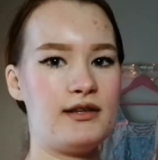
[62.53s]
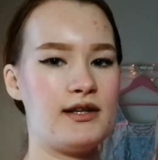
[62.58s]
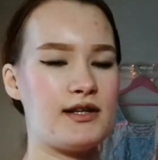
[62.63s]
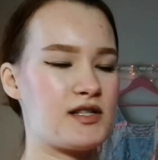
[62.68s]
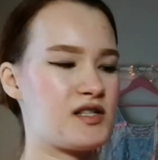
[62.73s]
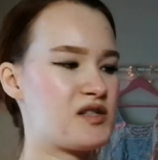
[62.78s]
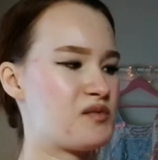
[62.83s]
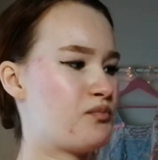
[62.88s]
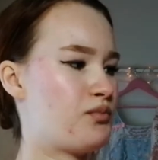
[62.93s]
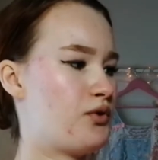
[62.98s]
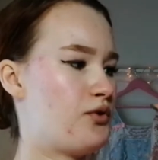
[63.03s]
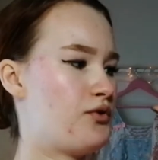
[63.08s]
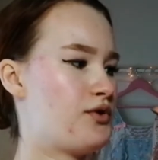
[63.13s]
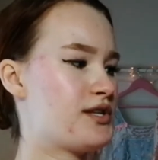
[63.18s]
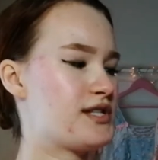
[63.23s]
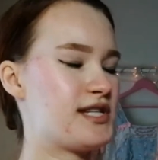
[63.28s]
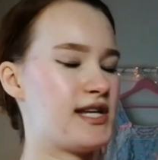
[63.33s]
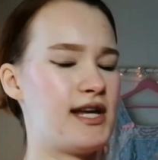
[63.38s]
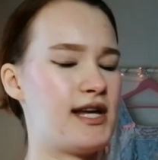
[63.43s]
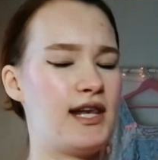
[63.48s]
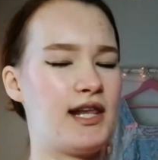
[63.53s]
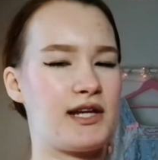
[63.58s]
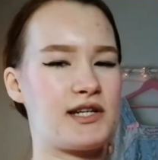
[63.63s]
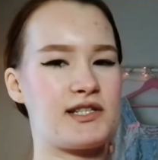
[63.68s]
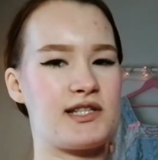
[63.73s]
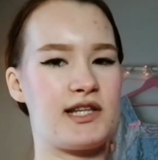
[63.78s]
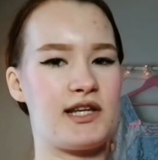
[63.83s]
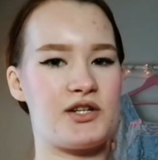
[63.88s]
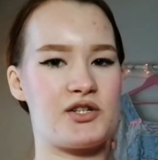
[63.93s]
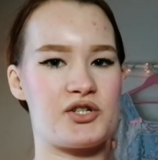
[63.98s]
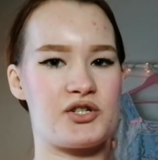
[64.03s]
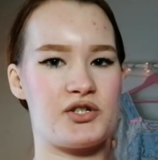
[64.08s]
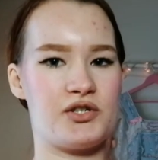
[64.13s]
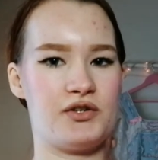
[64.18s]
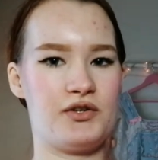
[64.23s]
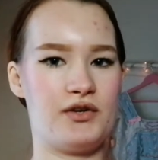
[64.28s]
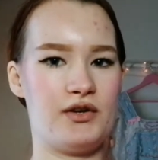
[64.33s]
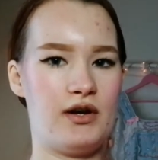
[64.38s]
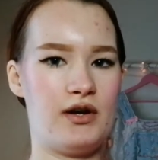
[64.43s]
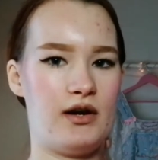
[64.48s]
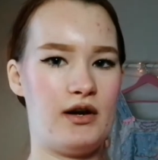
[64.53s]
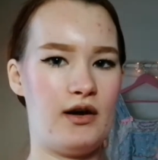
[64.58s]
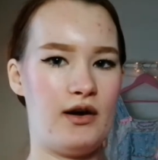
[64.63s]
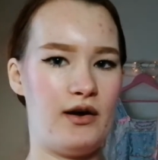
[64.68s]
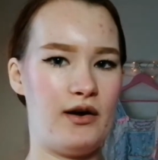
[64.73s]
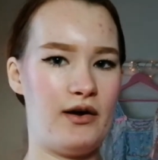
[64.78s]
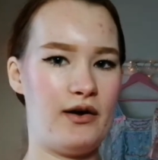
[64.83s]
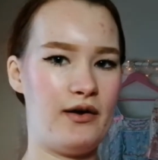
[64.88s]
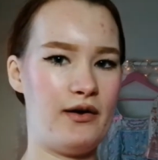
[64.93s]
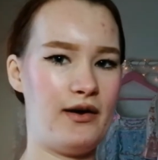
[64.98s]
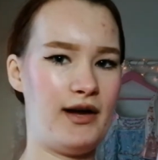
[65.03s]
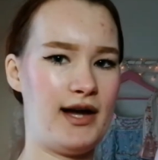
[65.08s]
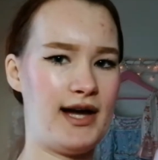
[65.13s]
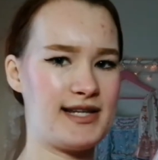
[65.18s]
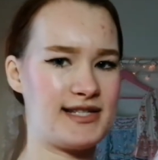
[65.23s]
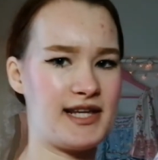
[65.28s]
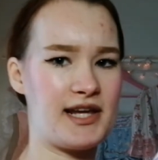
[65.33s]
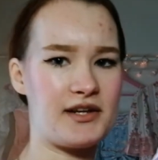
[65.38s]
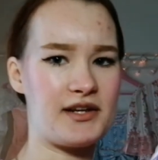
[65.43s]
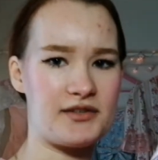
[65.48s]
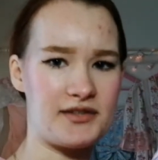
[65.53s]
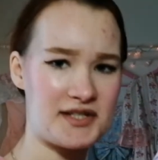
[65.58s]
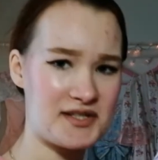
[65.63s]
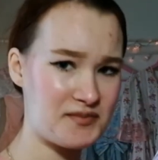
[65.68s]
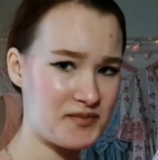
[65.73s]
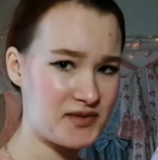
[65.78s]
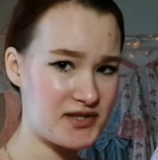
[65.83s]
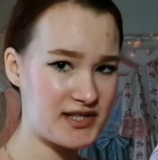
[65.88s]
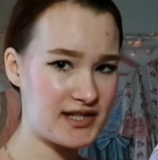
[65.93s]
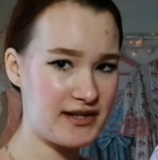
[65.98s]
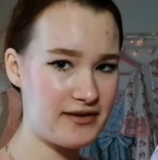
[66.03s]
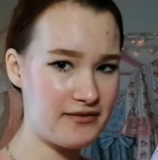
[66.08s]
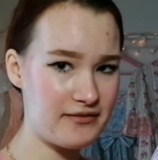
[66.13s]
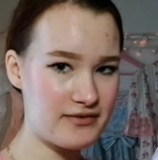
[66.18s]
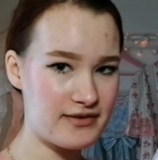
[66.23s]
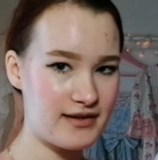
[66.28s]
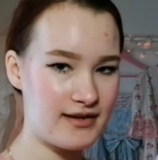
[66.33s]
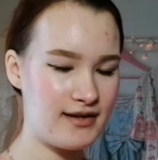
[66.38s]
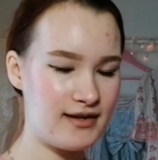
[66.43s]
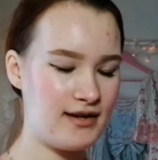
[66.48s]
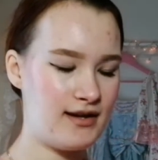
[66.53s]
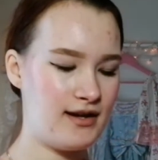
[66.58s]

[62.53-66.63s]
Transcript: this ponytail extension as a Christmas gift.